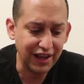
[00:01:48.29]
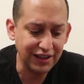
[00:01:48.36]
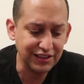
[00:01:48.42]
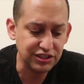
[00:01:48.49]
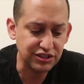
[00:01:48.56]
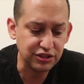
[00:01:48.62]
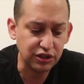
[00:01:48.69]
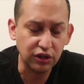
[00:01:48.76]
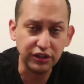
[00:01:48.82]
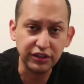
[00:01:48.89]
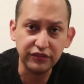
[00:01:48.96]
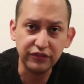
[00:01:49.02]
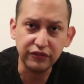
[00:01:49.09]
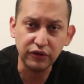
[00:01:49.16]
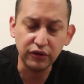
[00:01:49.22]

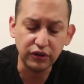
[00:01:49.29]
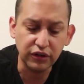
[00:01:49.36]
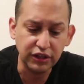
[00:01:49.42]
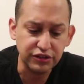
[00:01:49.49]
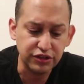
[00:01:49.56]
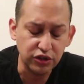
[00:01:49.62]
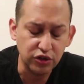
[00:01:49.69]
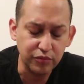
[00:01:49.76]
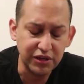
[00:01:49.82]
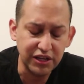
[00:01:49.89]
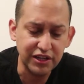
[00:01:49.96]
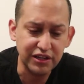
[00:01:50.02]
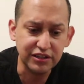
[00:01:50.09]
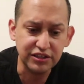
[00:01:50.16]
installing for Adobe and